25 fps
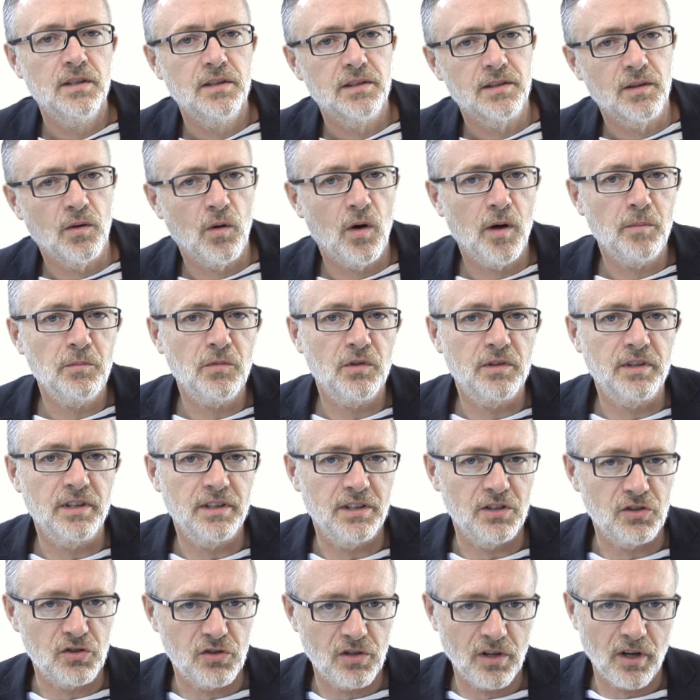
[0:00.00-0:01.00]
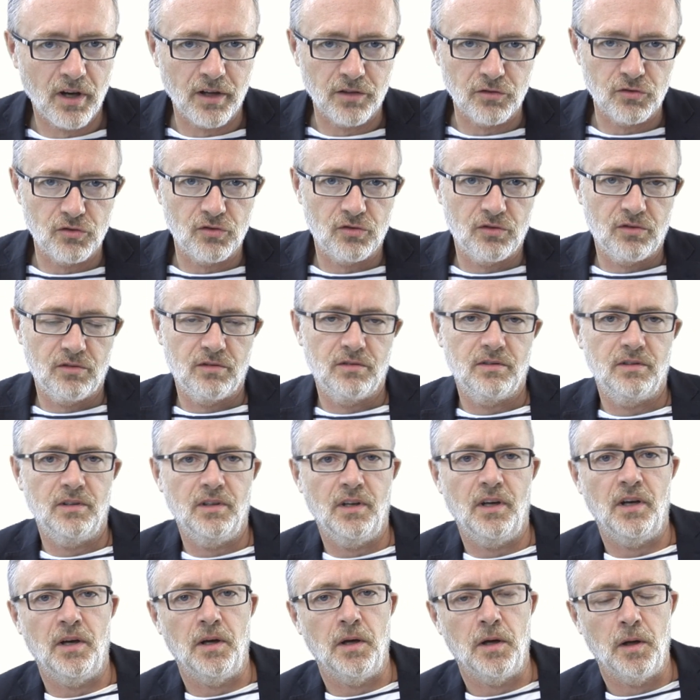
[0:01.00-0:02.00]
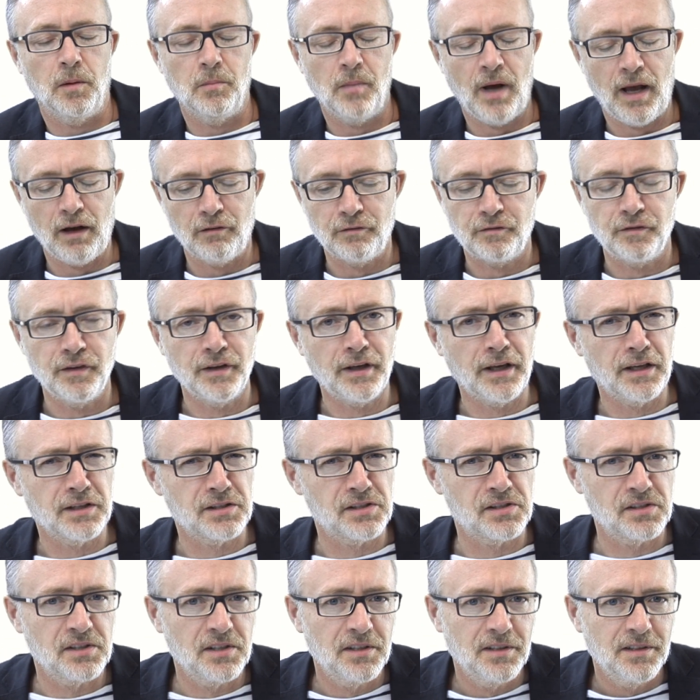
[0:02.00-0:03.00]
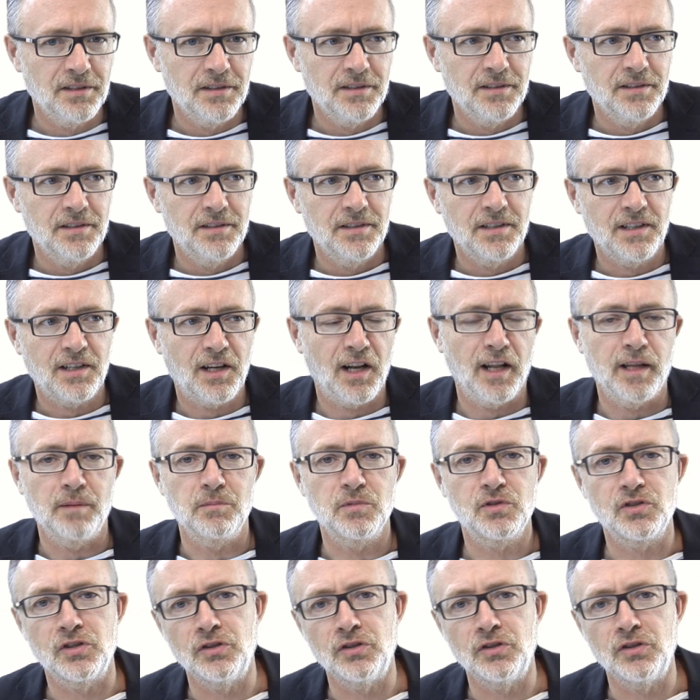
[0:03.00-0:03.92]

Now, I'm not going to judge how Figes claims to